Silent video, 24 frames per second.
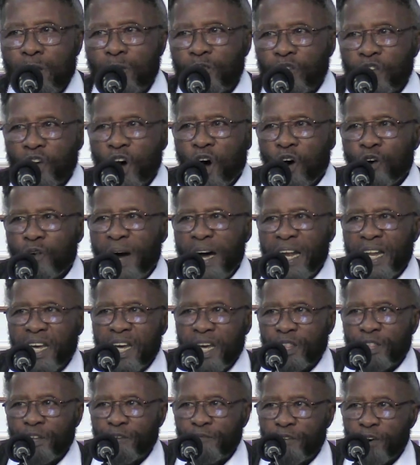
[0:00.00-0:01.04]
He was
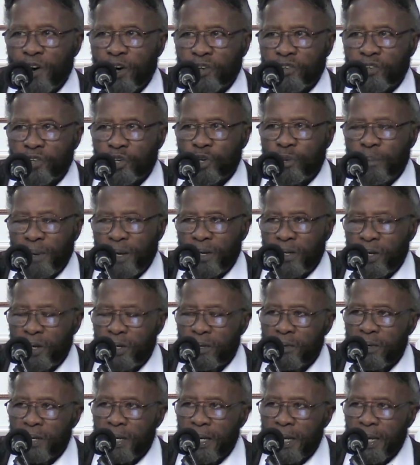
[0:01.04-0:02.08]
already in the first
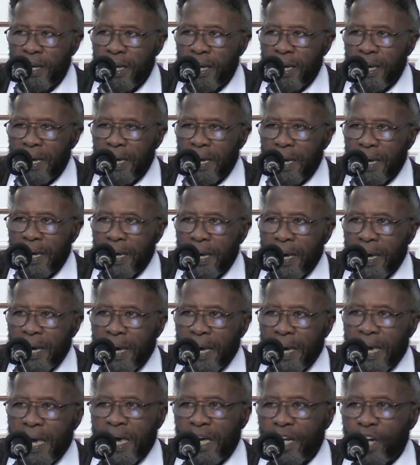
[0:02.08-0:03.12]
dominion.
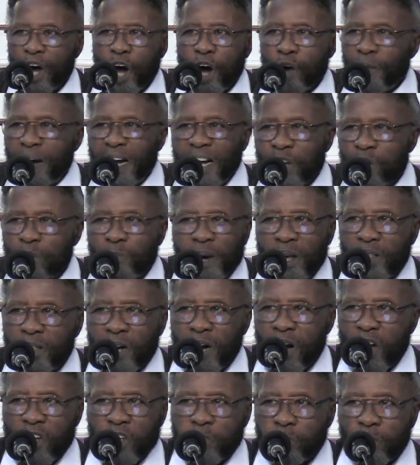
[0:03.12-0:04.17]
He had already
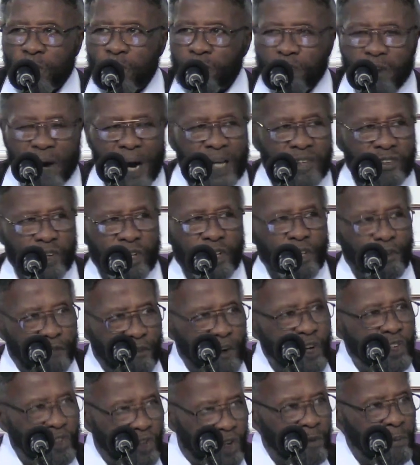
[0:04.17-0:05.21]
obeyed the gospel of Christ in
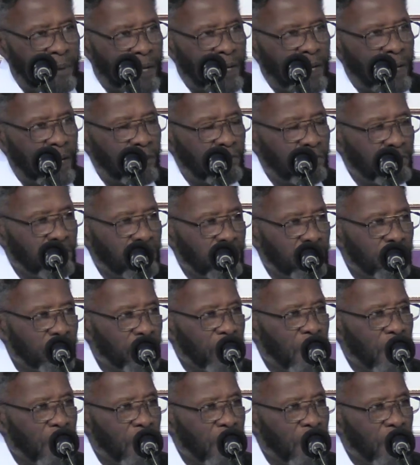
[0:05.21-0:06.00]
the first dominion.